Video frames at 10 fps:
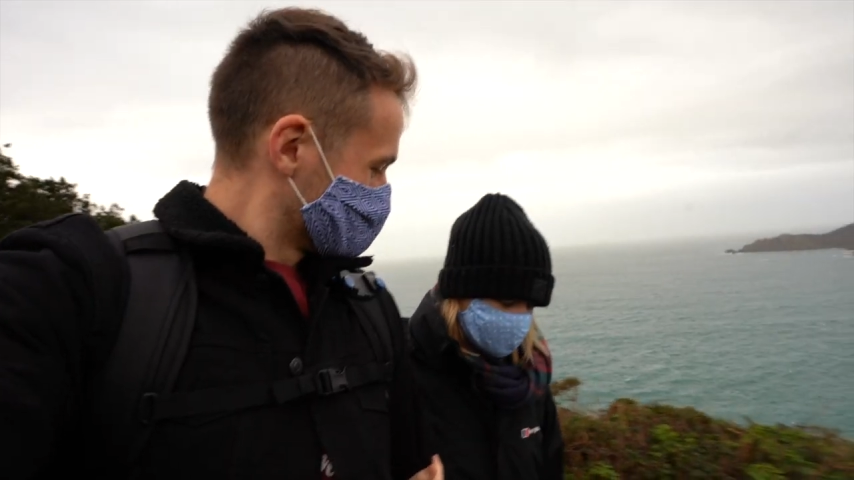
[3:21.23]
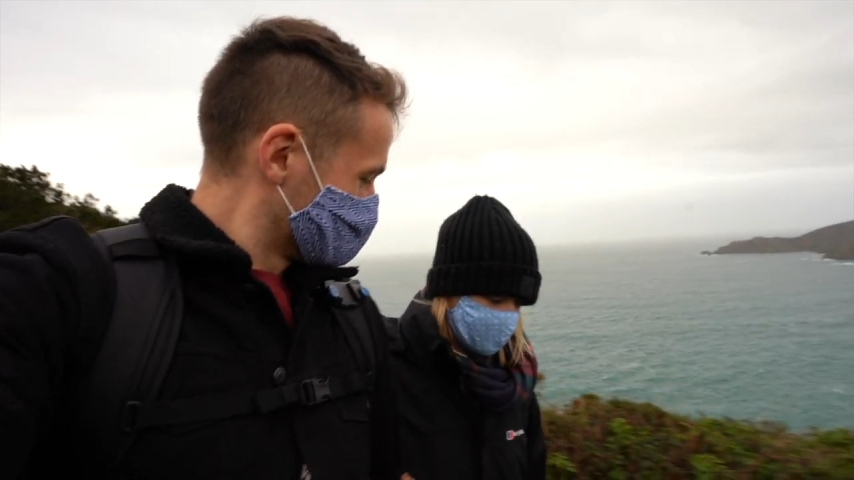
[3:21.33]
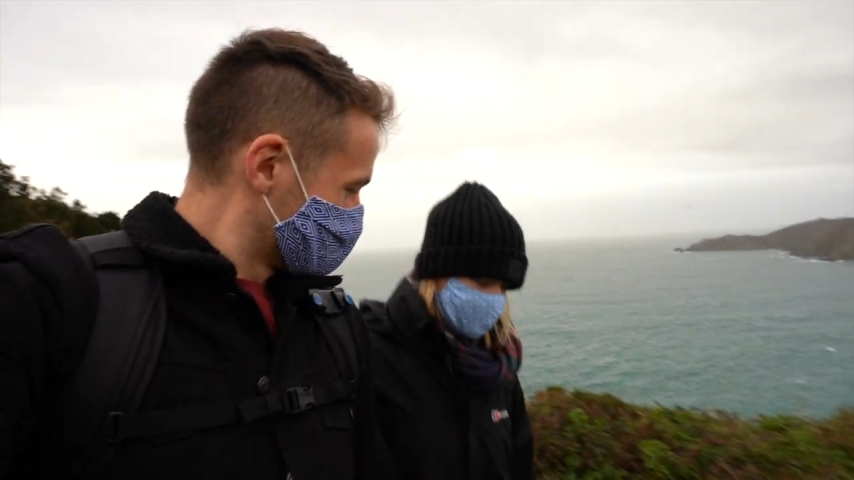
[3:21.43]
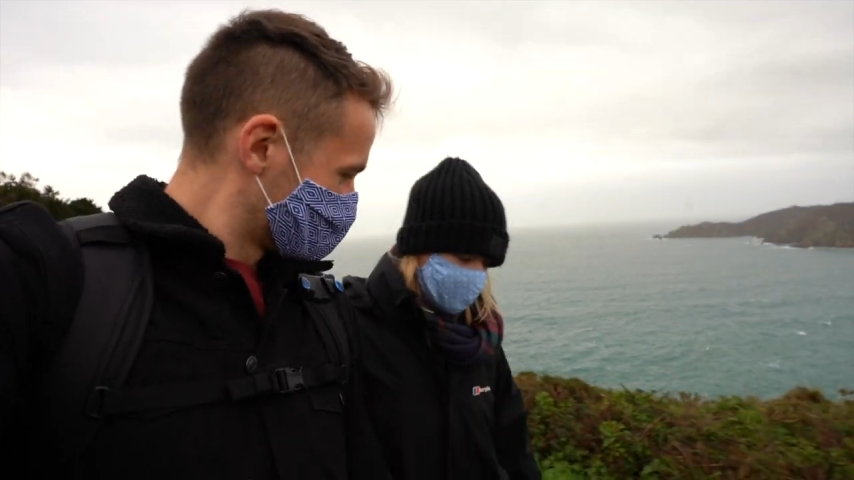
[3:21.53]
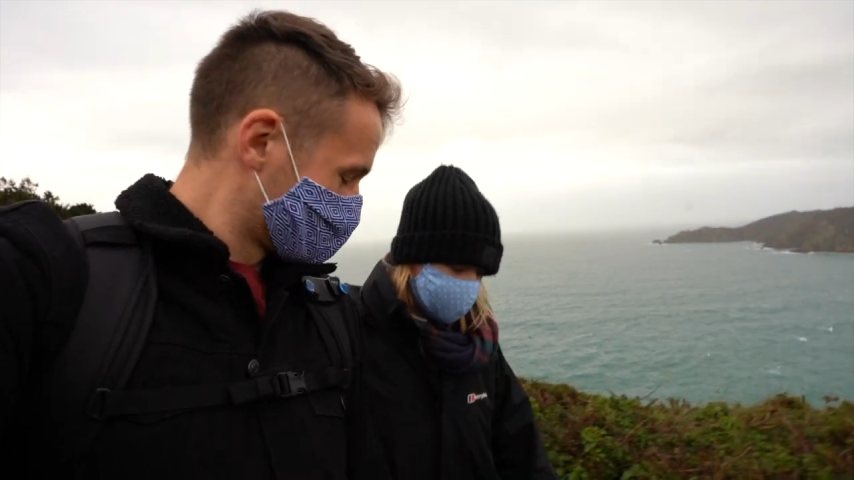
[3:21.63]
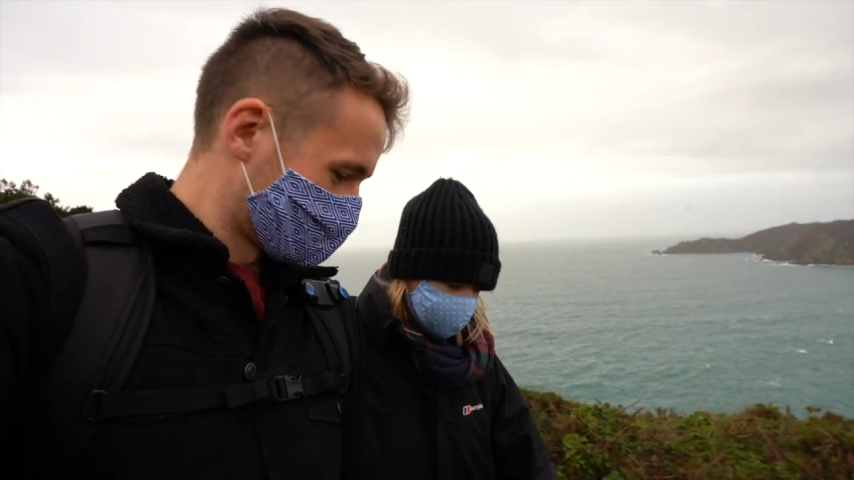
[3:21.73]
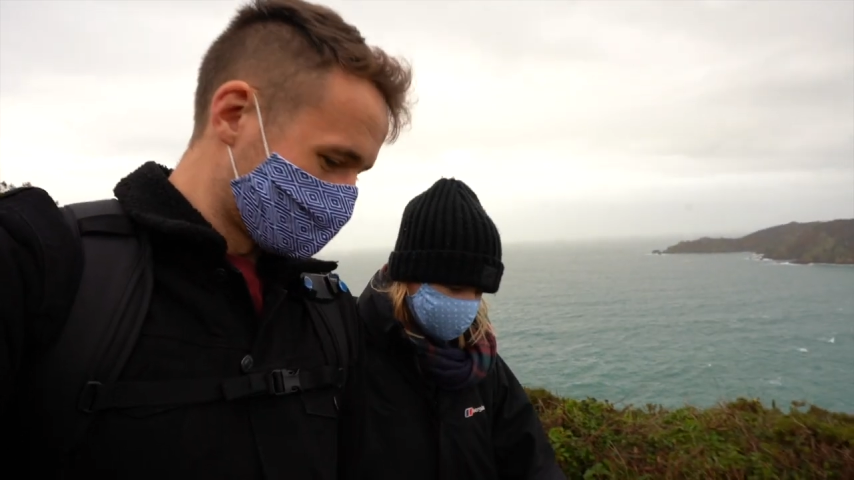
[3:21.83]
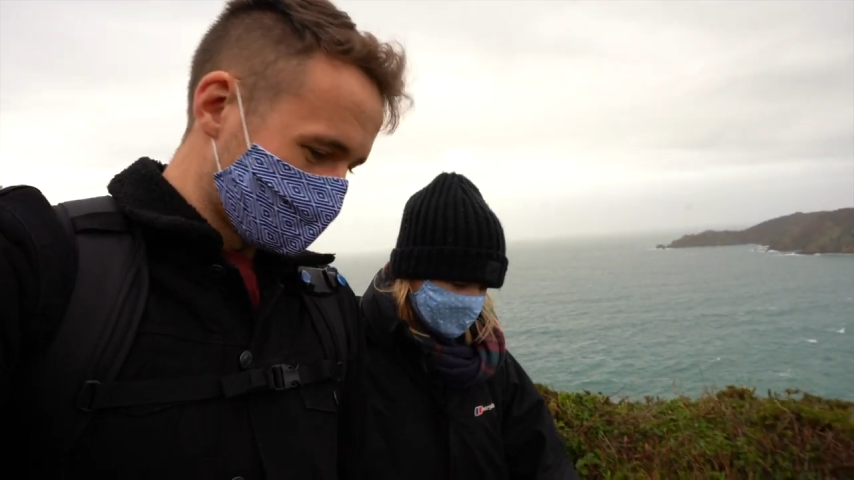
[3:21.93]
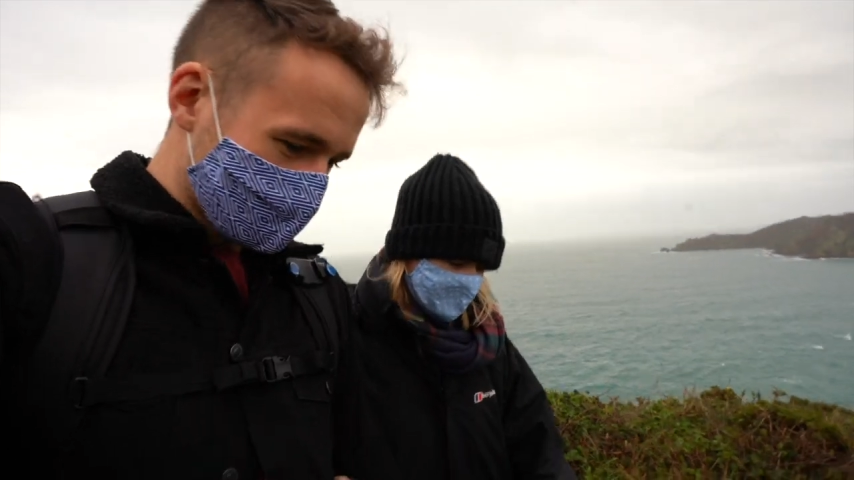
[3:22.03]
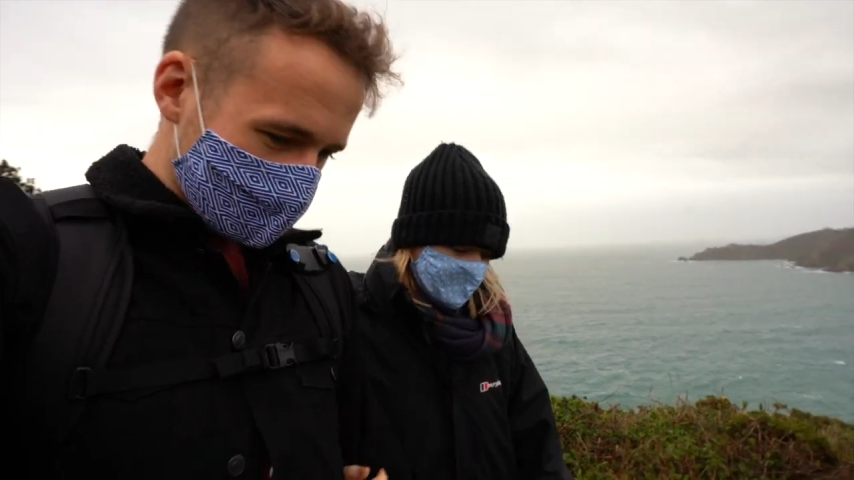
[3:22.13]
that,
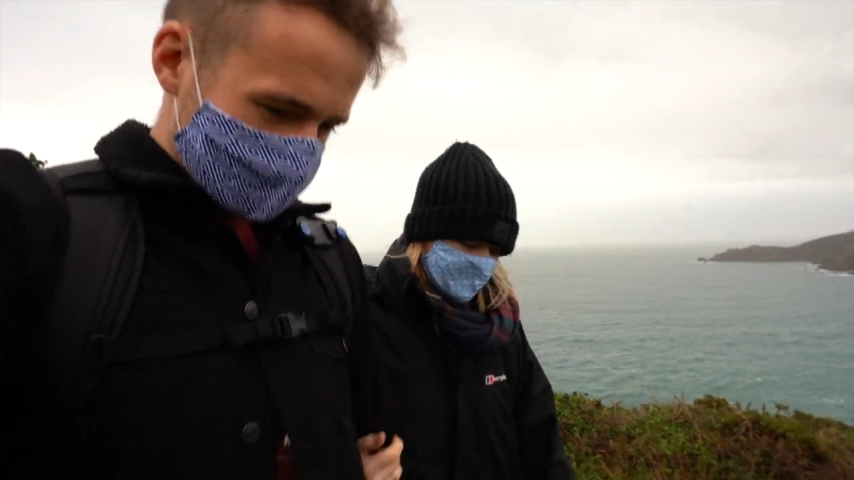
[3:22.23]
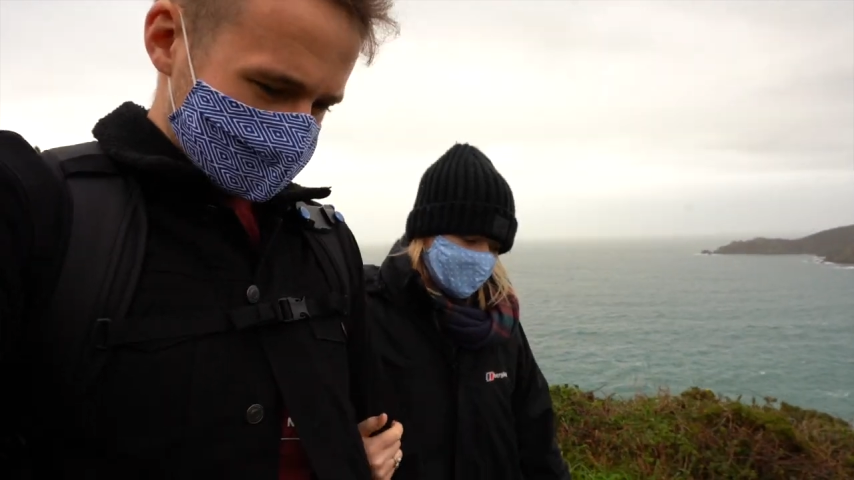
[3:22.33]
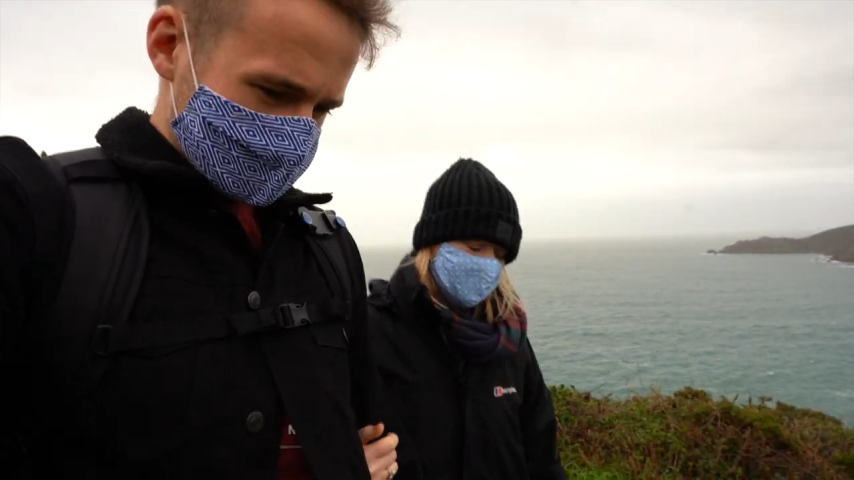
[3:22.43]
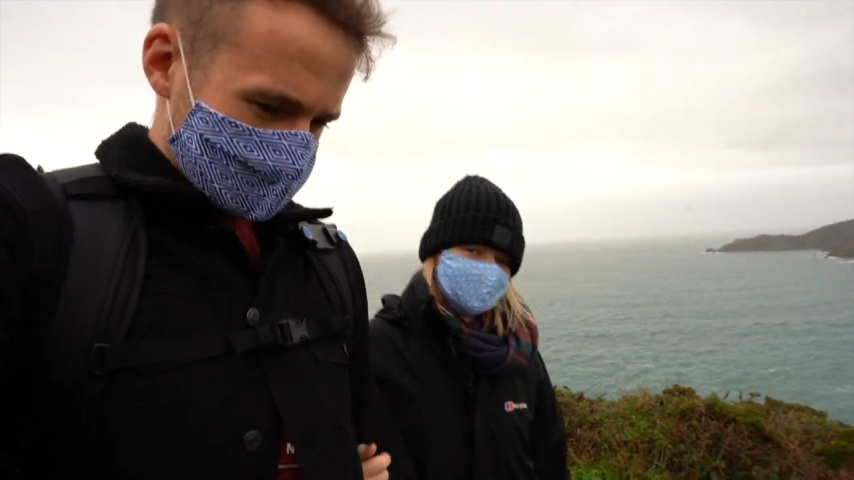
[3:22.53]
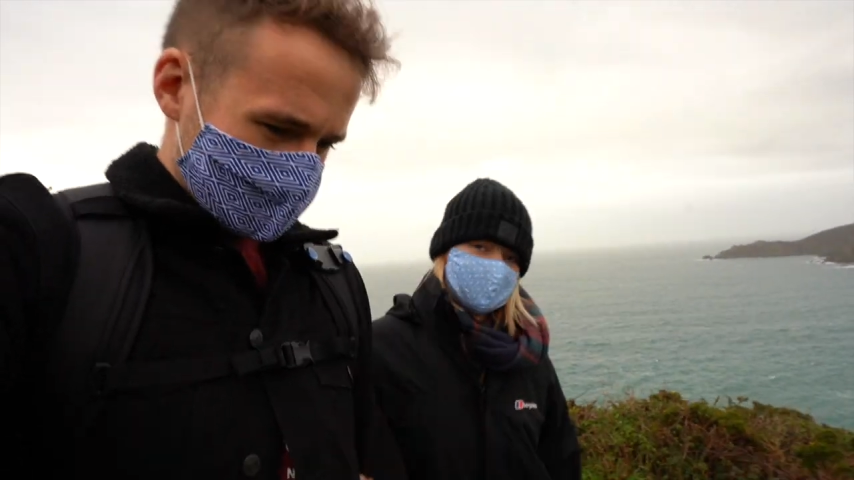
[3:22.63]
well,